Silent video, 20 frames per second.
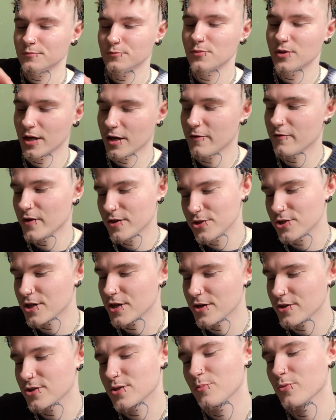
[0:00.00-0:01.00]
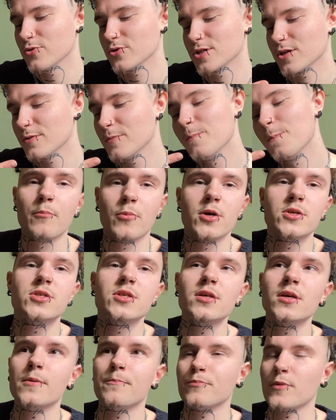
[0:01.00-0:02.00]
get a vegetarian samosa.
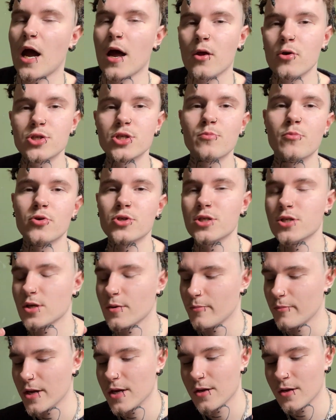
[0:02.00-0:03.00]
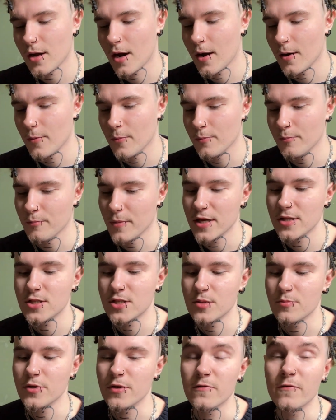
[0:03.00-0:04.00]
Personally, I know samosas are meant
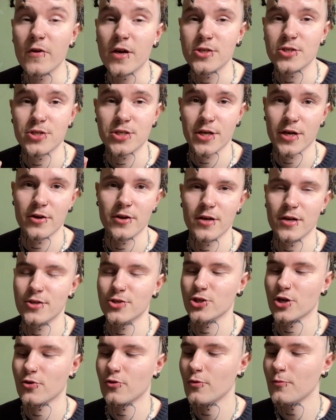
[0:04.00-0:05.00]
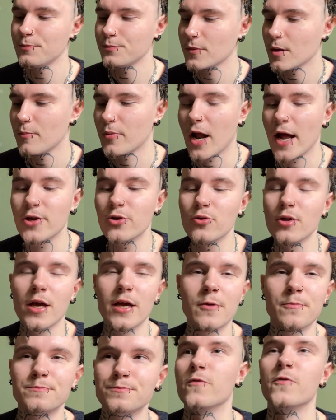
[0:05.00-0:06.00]
to be vegetarian in general, but I do
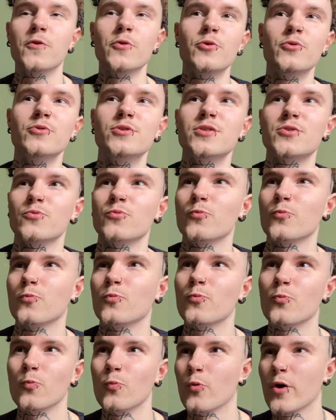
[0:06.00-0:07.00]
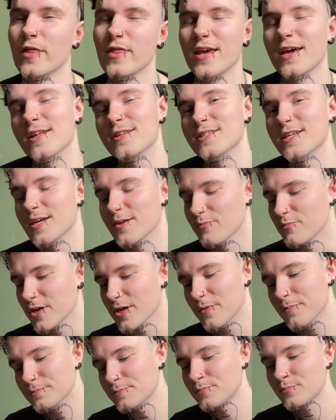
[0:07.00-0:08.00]
like foods when they contain
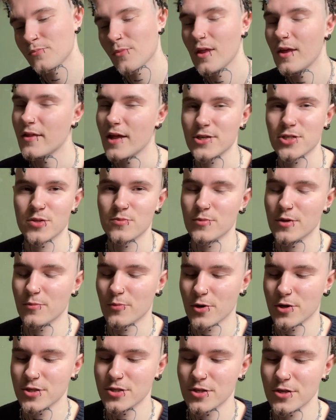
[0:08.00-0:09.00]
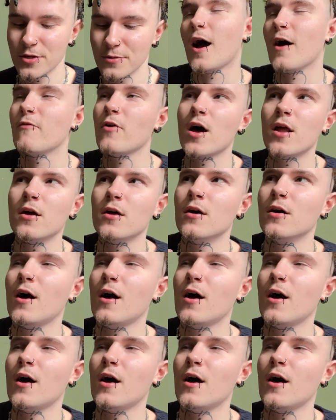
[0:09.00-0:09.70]
meat. That's just me personally. I've had